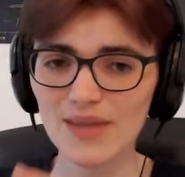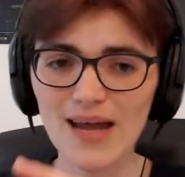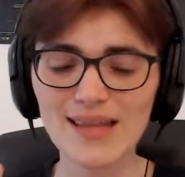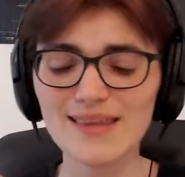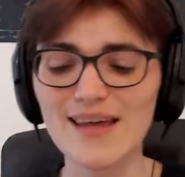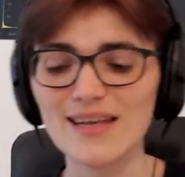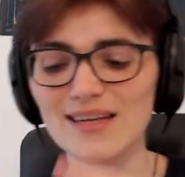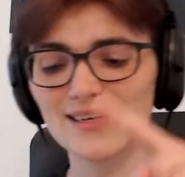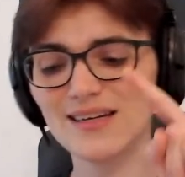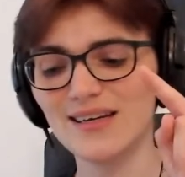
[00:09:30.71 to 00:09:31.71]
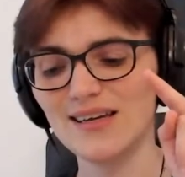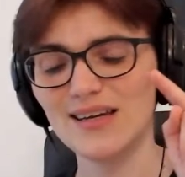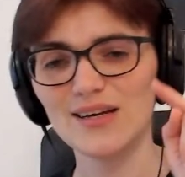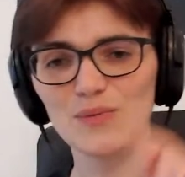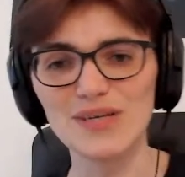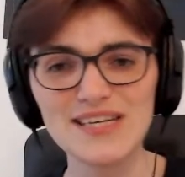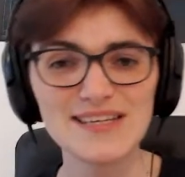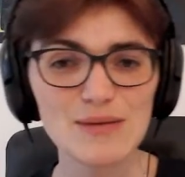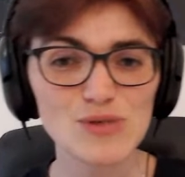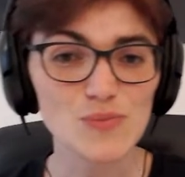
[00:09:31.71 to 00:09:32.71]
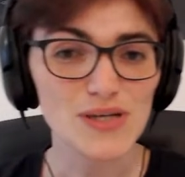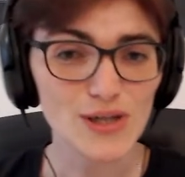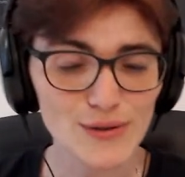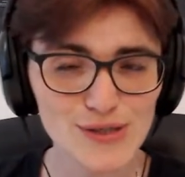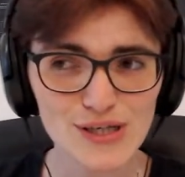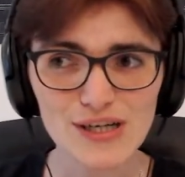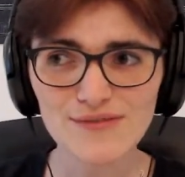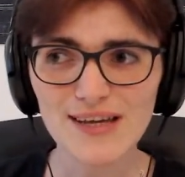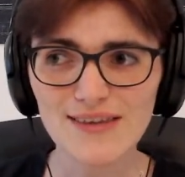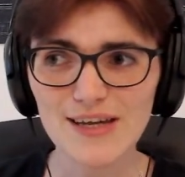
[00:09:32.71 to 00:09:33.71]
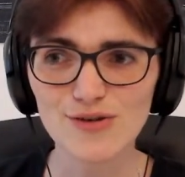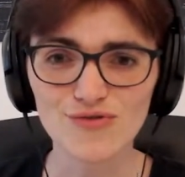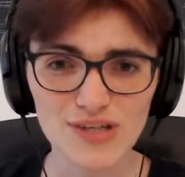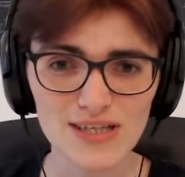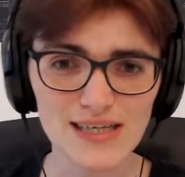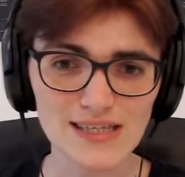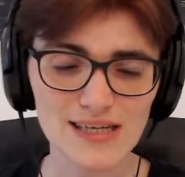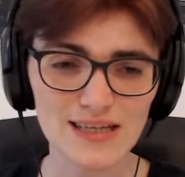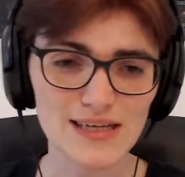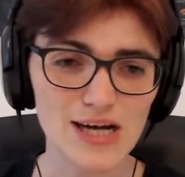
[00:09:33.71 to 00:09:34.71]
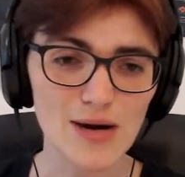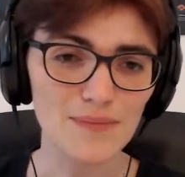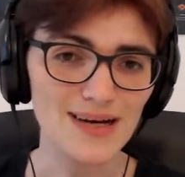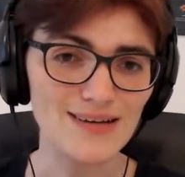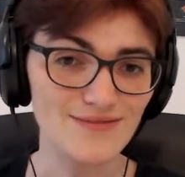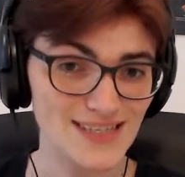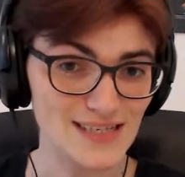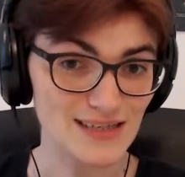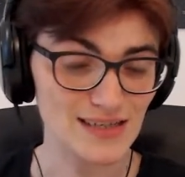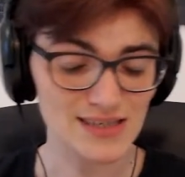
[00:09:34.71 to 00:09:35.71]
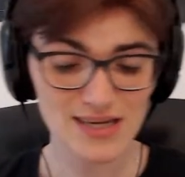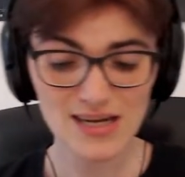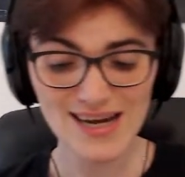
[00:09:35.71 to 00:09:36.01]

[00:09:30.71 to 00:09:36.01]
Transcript: And then we need them to be close enough that they could realistically come and visit us.